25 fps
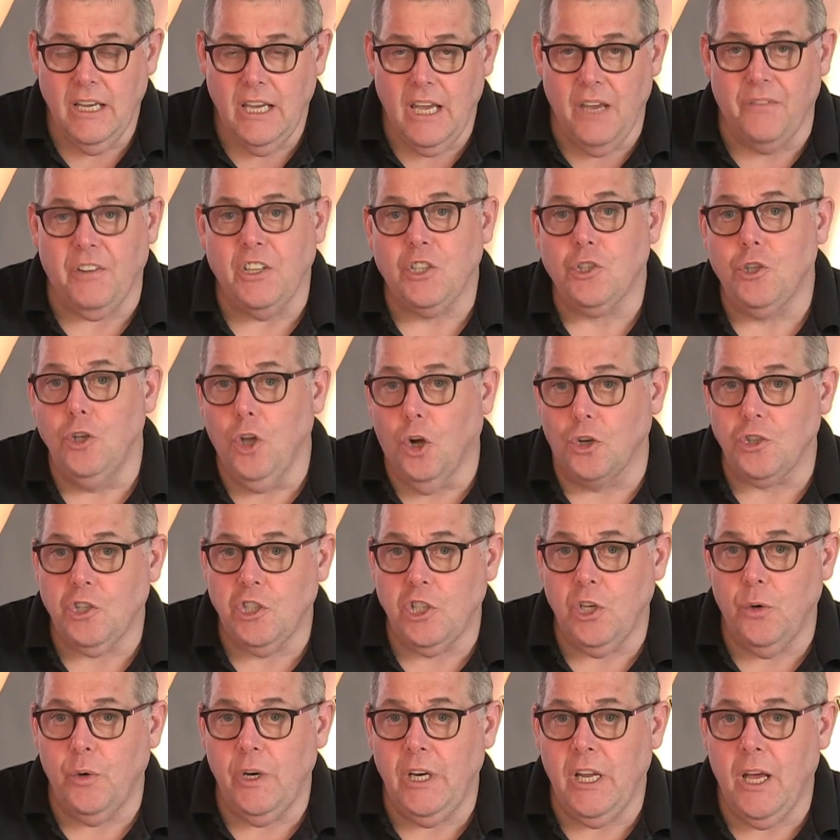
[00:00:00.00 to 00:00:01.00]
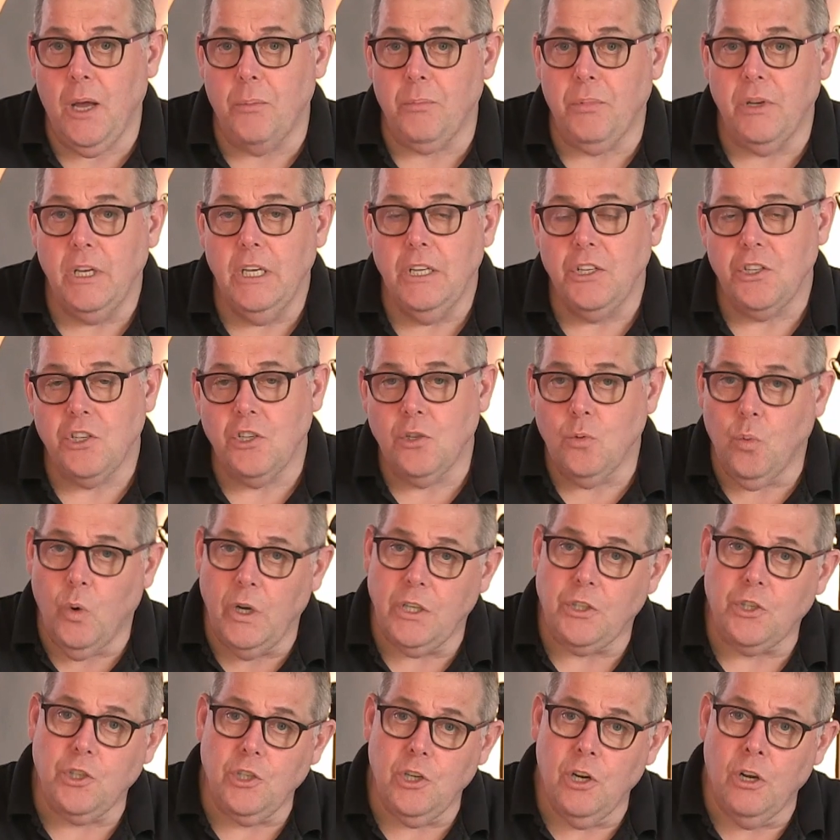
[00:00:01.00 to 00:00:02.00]
If it's not showing up,
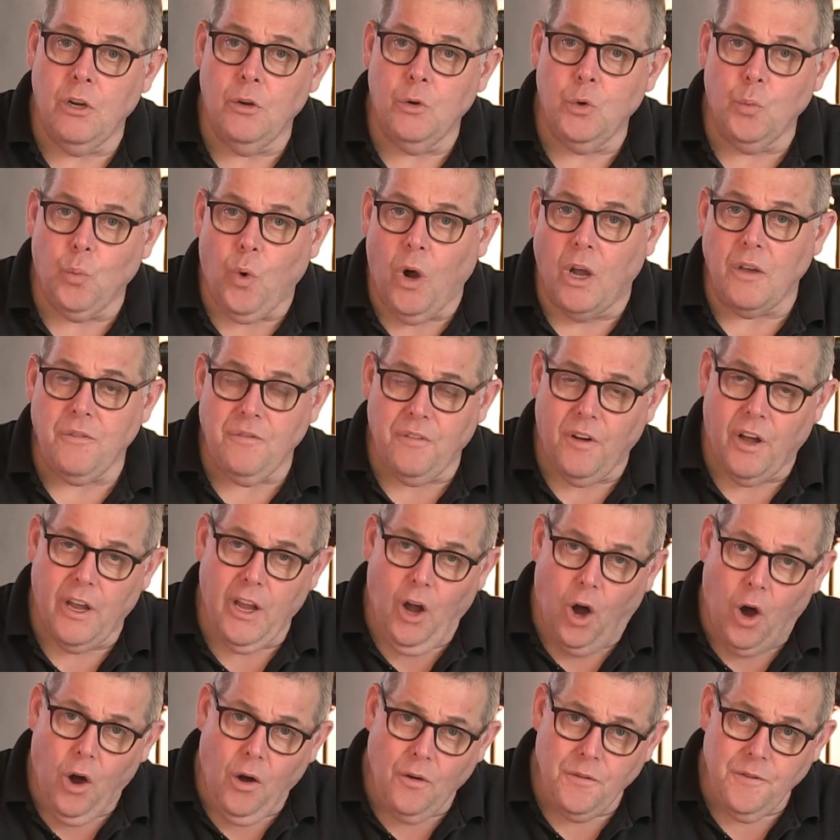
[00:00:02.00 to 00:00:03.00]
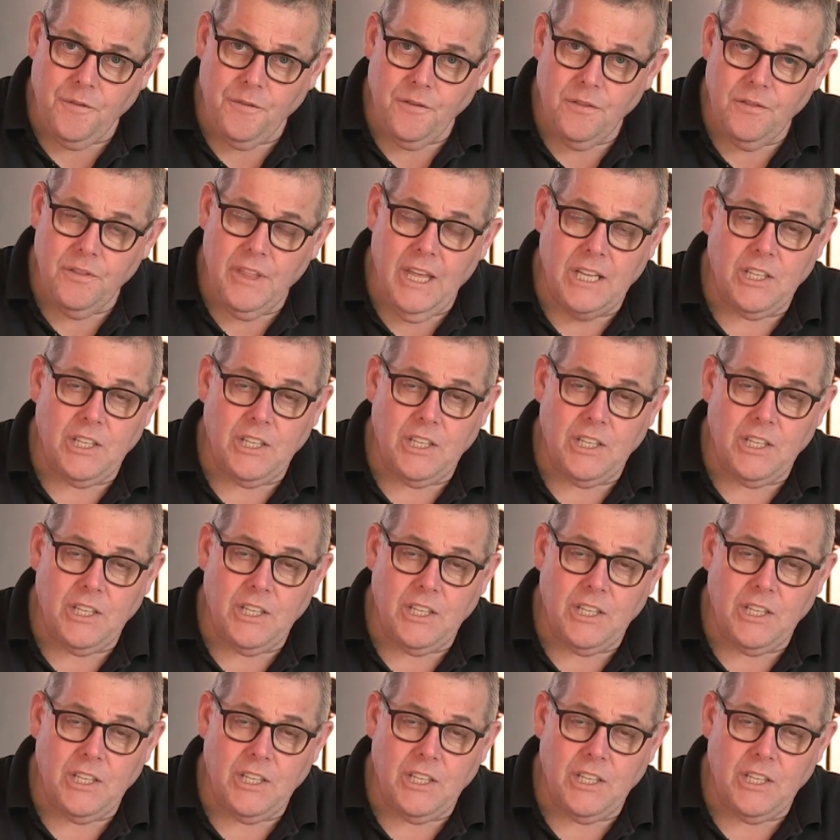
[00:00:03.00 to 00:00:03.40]
switch your Wi-Fi off,